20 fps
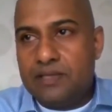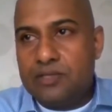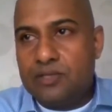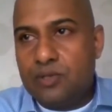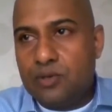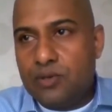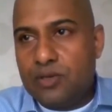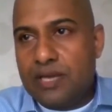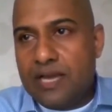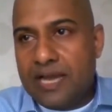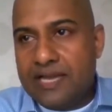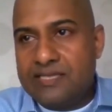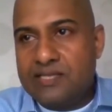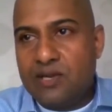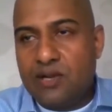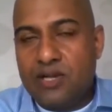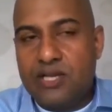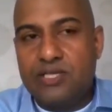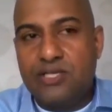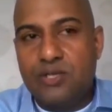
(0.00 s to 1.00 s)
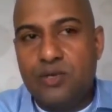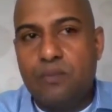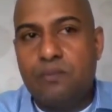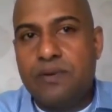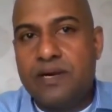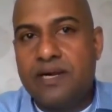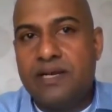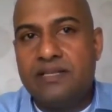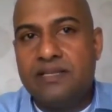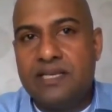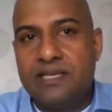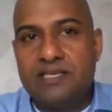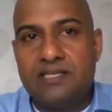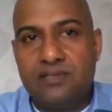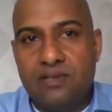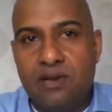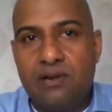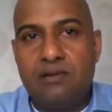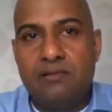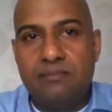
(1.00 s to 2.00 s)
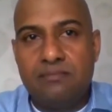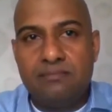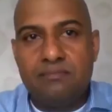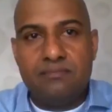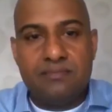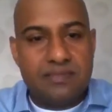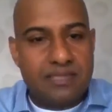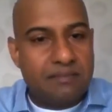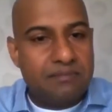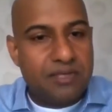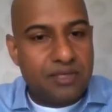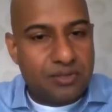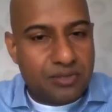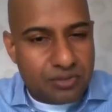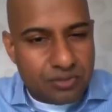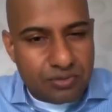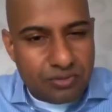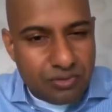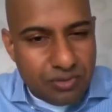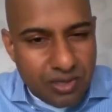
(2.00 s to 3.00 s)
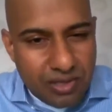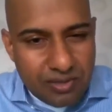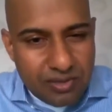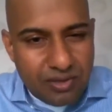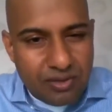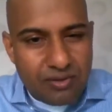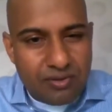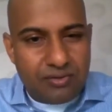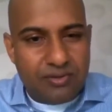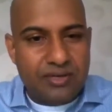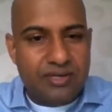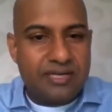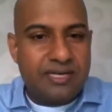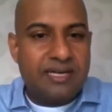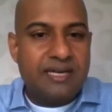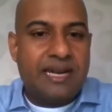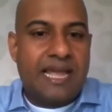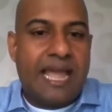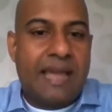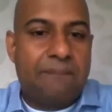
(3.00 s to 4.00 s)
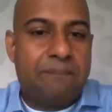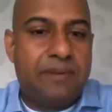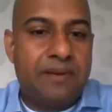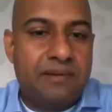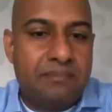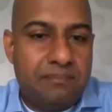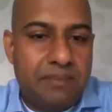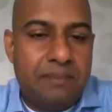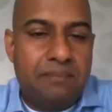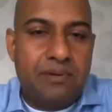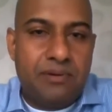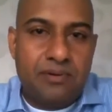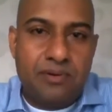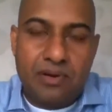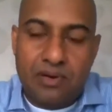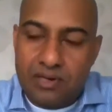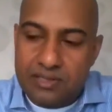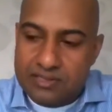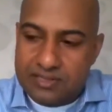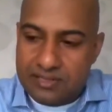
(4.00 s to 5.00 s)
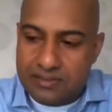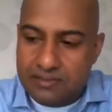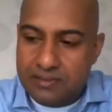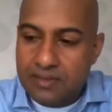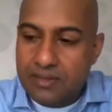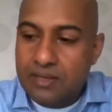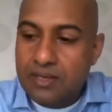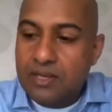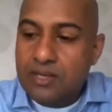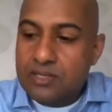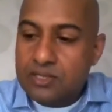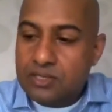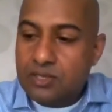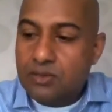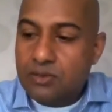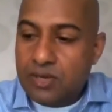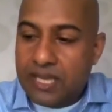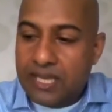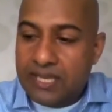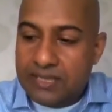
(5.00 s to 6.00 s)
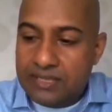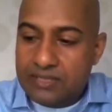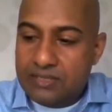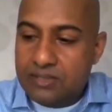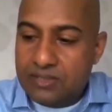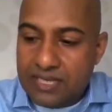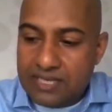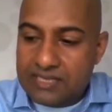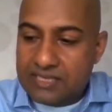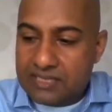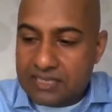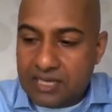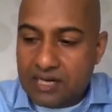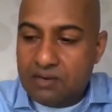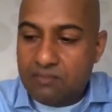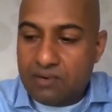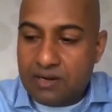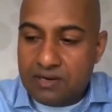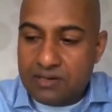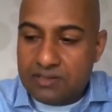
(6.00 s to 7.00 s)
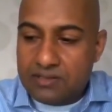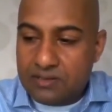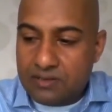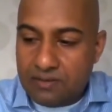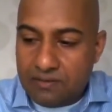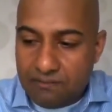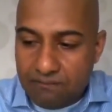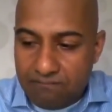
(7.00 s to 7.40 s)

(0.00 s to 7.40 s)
so as long as you predict that it's not something true or not, didn't happen, people do not listen. So okay, so that's the third one,